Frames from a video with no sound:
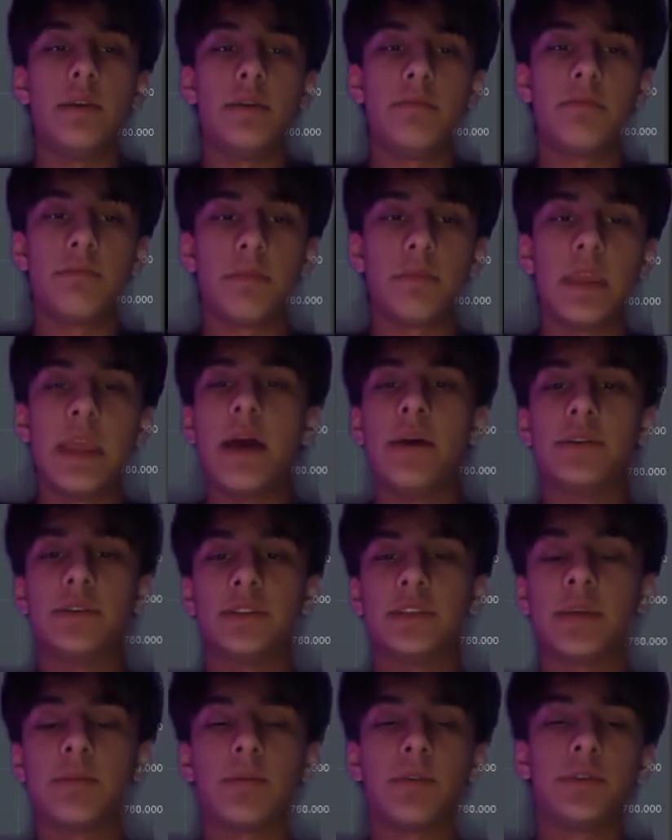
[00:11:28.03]
Yeah, I was
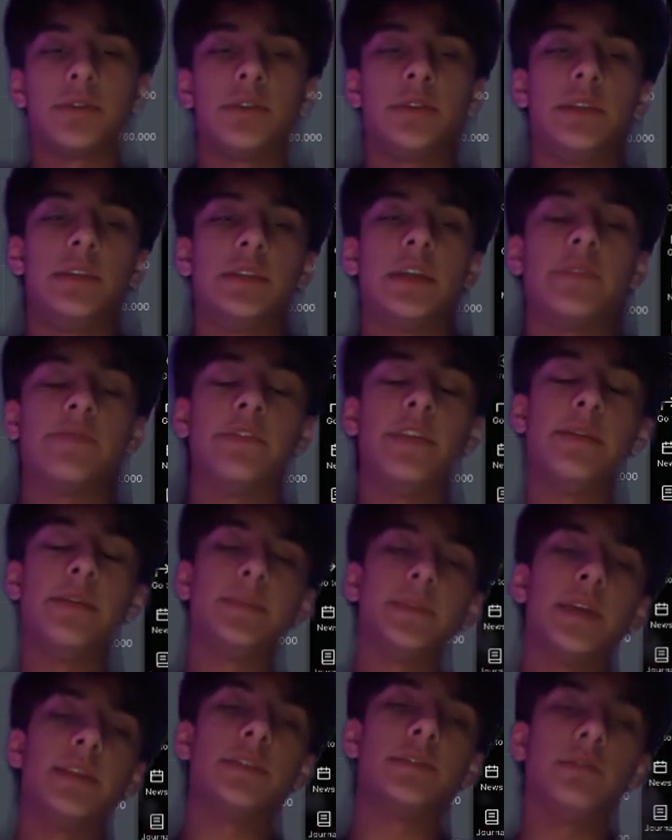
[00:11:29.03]
gonna take partials at this high
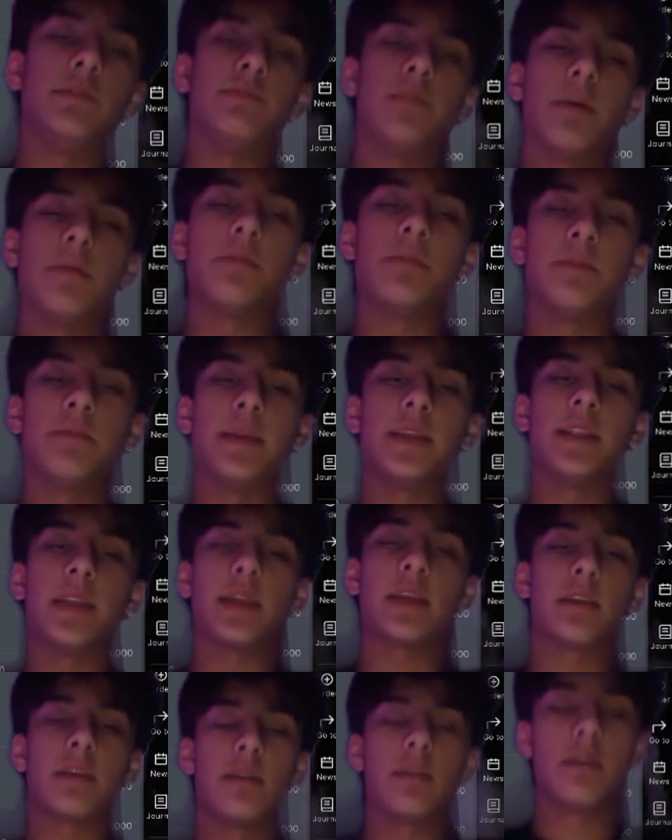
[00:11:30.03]
50%. So you probably would have made
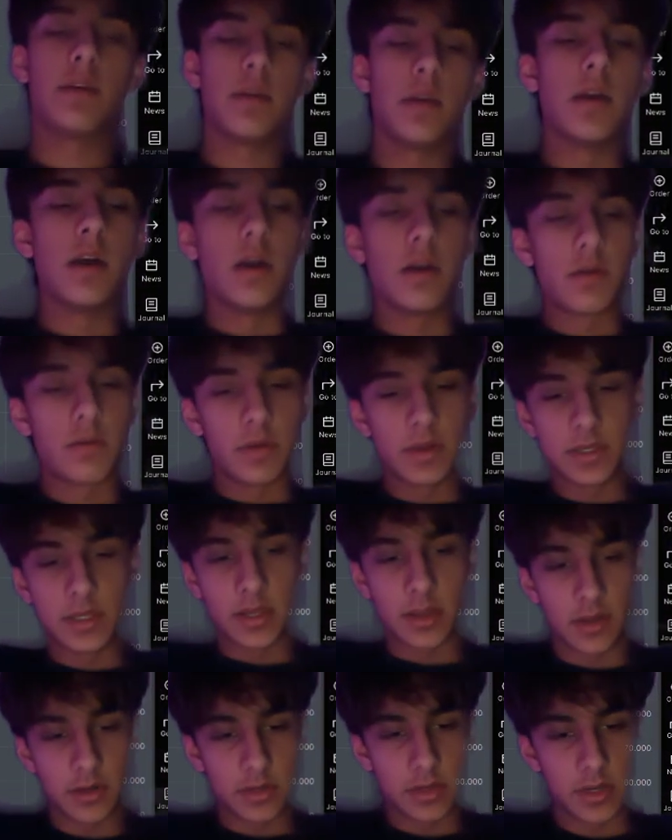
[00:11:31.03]
like what is
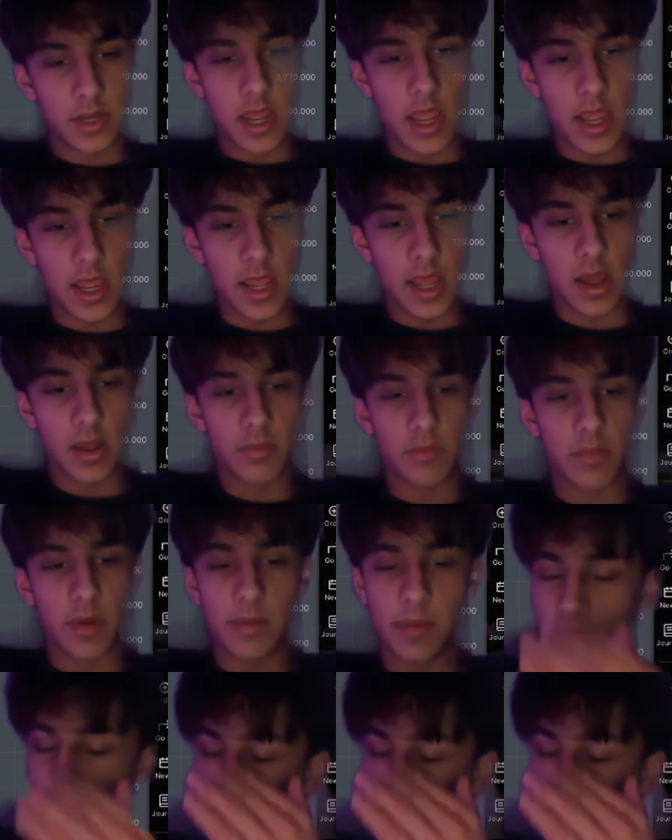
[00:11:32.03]
100K count? Probably like